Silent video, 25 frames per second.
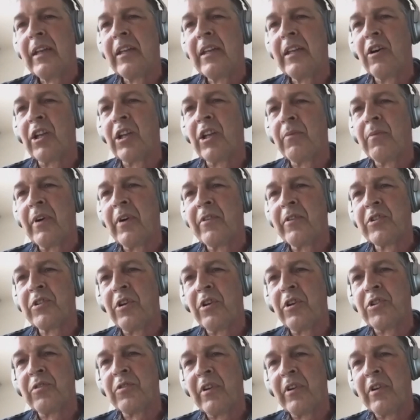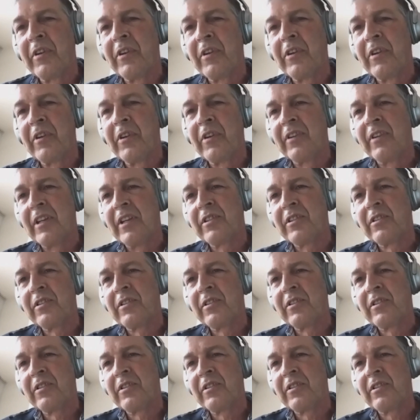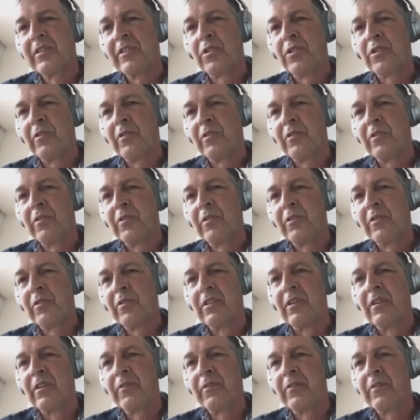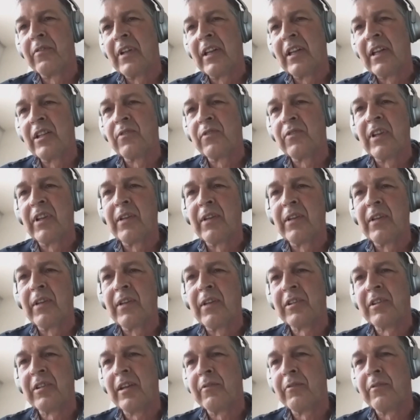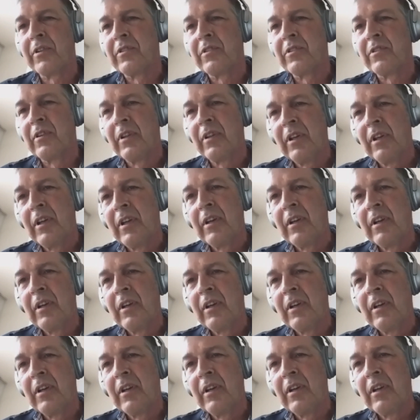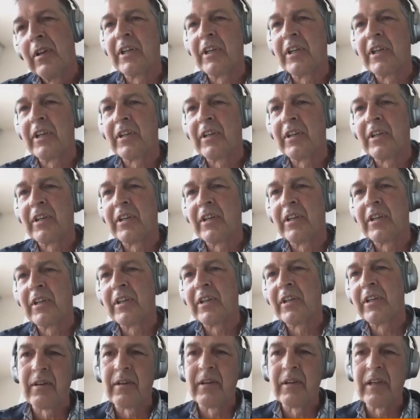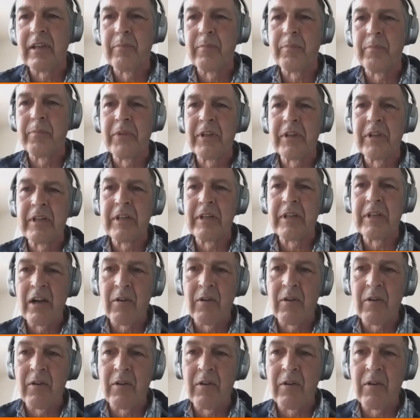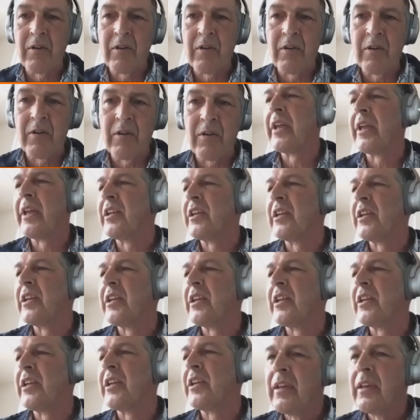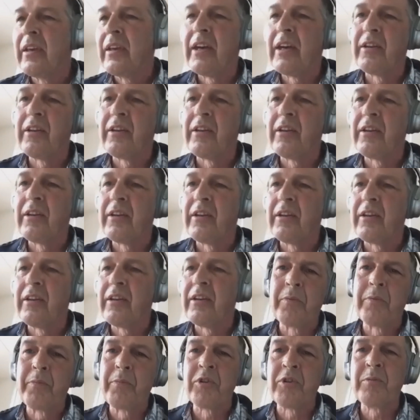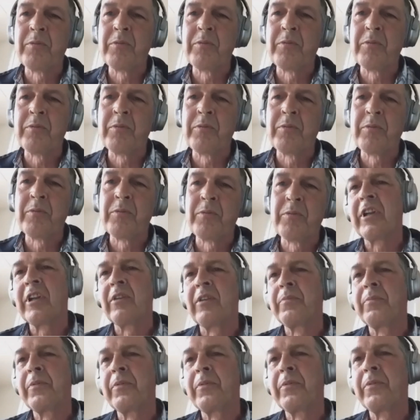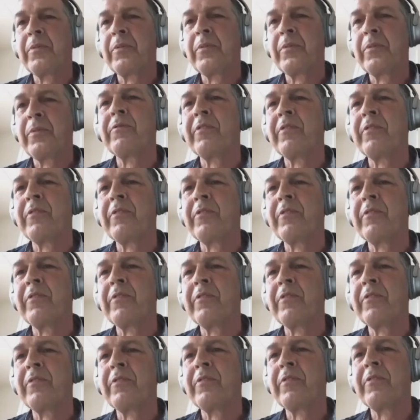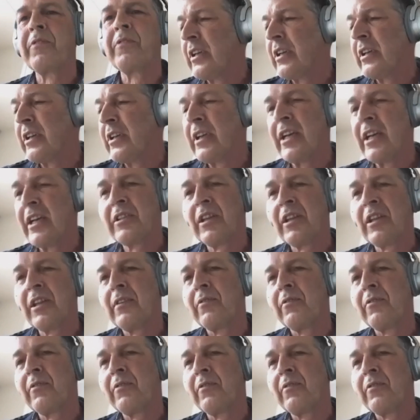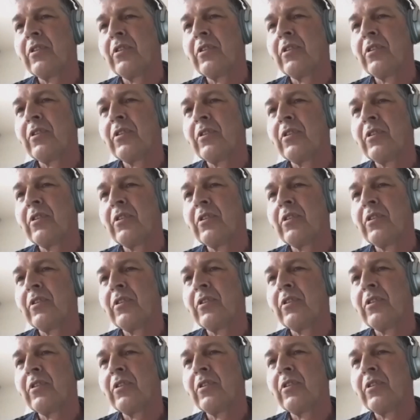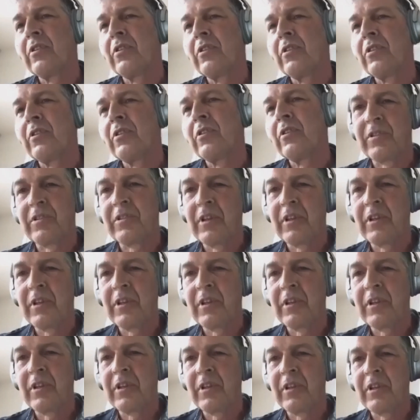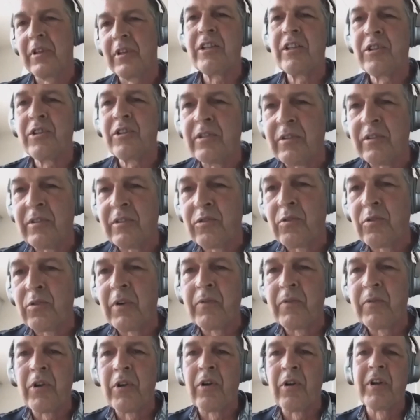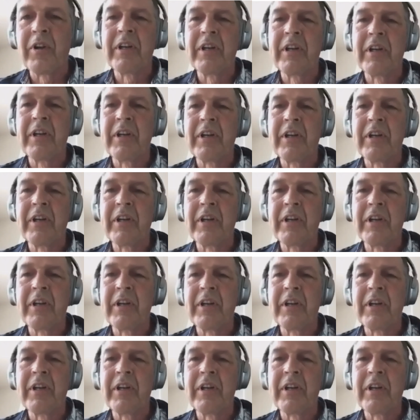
And the other one was also already addressed, the storage in the North Netherlands. We have gas cavern projects now already in place, and also possibilities to develop more gas caverns in a pretty short notice, additional to what we already have.